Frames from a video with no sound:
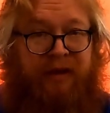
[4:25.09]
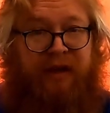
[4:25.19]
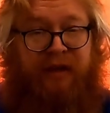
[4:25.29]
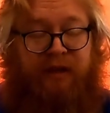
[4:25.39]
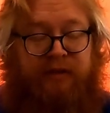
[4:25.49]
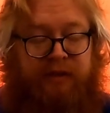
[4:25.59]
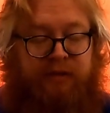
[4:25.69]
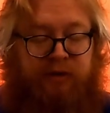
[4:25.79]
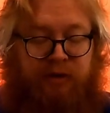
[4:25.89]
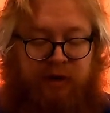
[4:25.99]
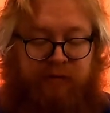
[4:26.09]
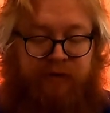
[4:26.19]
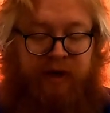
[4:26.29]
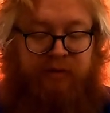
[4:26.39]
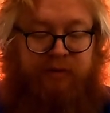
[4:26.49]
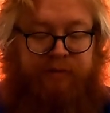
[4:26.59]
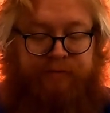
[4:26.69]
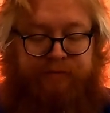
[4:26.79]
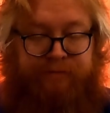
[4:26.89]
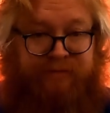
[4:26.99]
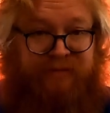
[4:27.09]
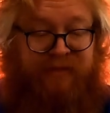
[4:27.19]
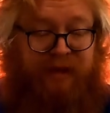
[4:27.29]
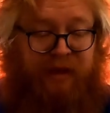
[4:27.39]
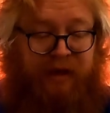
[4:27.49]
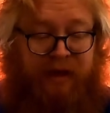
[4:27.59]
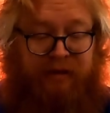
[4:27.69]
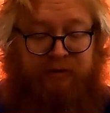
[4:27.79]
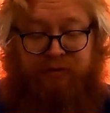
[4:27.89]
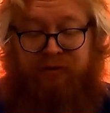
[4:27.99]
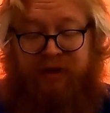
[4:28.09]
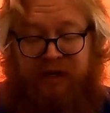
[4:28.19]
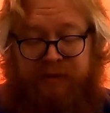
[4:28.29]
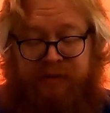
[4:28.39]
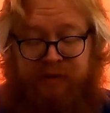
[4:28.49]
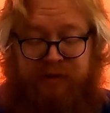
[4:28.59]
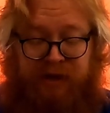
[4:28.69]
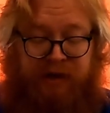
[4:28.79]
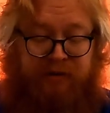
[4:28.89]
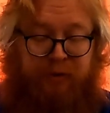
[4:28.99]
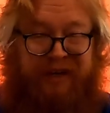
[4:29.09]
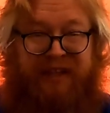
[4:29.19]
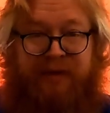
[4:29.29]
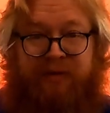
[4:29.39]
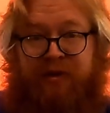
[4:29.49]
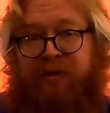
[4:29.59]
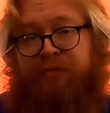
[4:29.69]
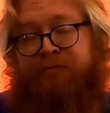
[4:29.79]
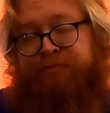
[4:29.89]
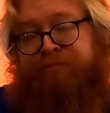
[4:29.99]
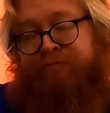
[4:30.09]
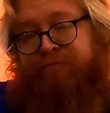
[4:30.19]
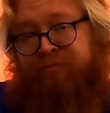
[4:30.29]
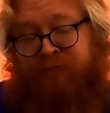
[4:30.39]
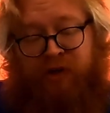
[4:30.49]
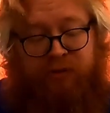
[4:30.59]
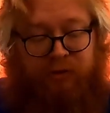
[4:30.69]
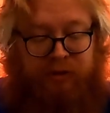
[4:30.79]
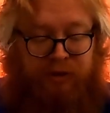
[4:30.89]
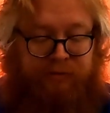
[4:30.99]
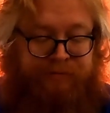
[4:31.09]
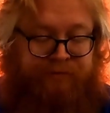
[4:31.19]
You get lots of these throughout the different games. And you're really not supposed to know what they are or get them until you're told to.